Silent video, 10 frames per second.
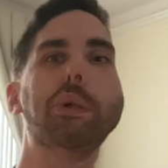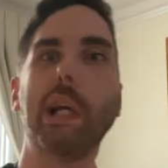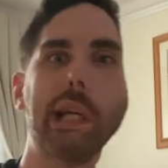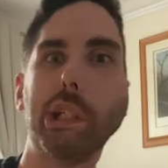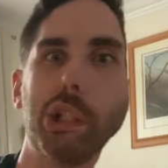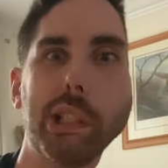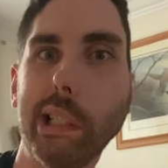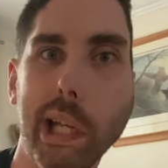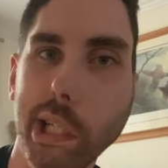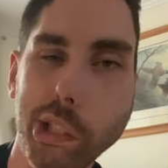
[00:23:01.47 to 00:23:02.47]
kind of just
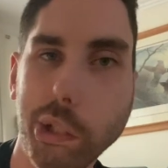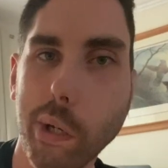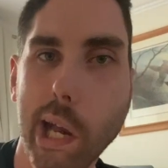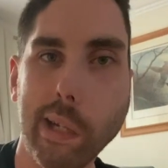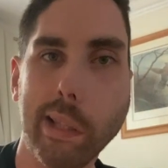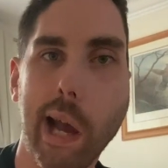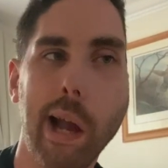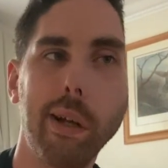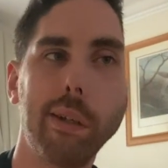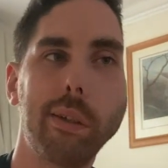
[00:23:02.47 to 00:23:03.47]
get it into your head
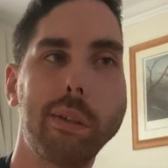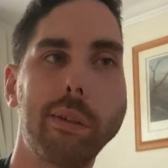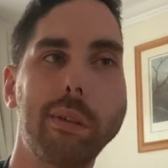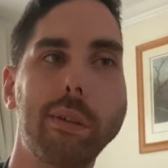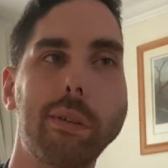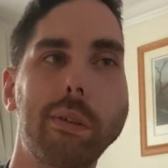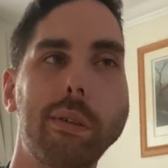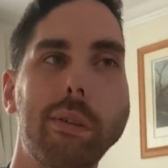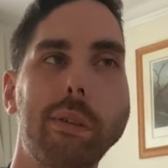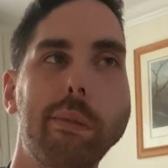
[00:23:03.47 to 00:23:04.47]
that
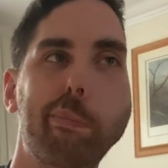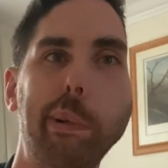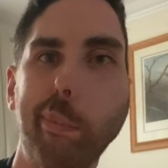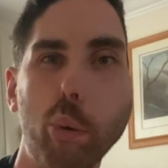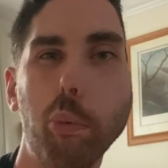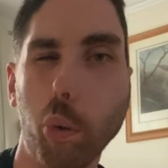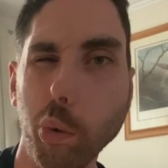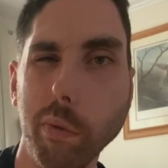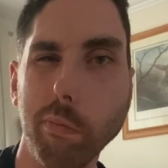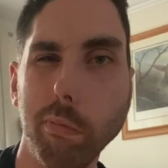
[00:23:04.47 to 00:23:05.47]
people
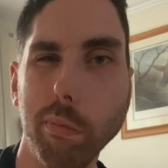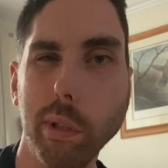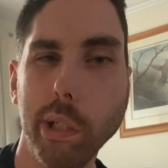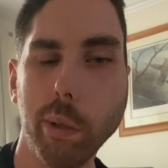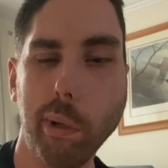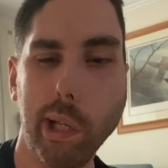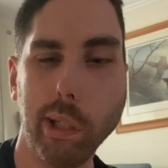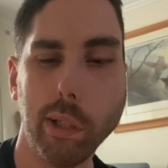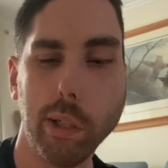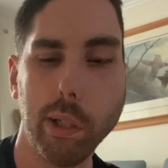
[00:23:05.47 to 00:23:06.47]
won't, in a way.